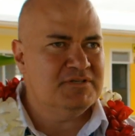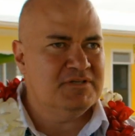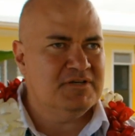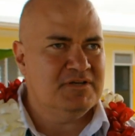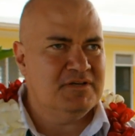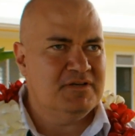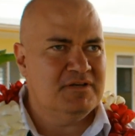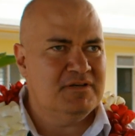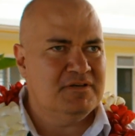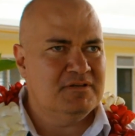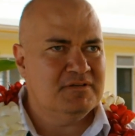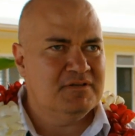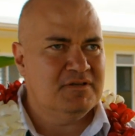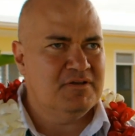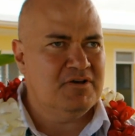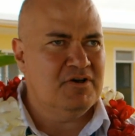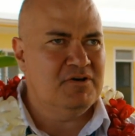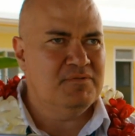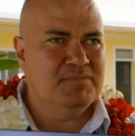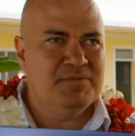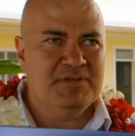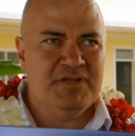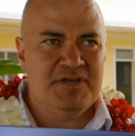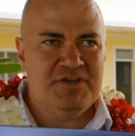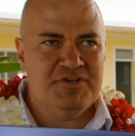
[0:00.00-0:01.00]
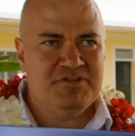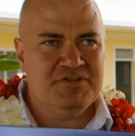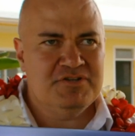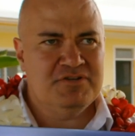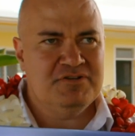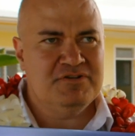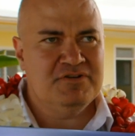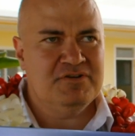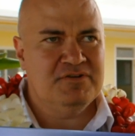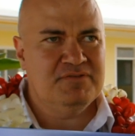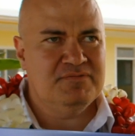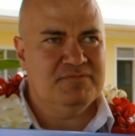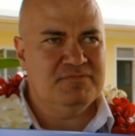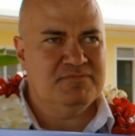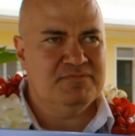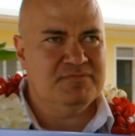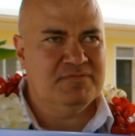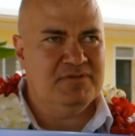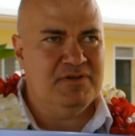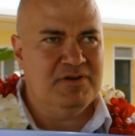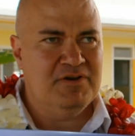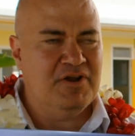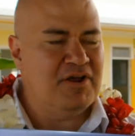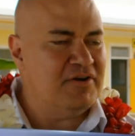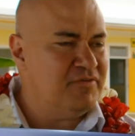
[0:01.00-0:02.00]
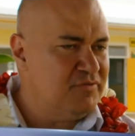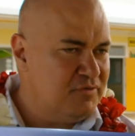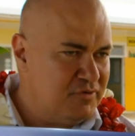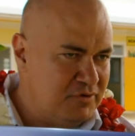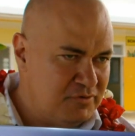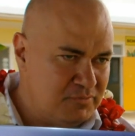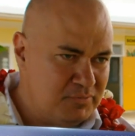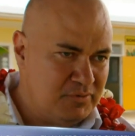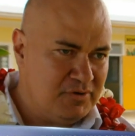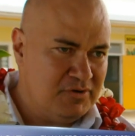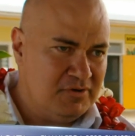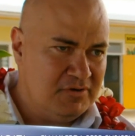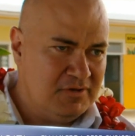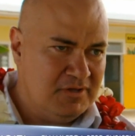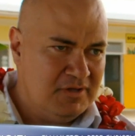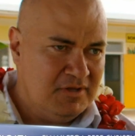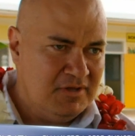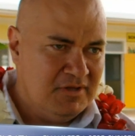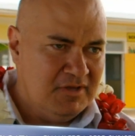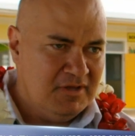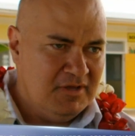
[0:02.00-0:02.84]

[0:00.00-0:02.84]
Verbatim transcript: a culmination of a lot of goodwill.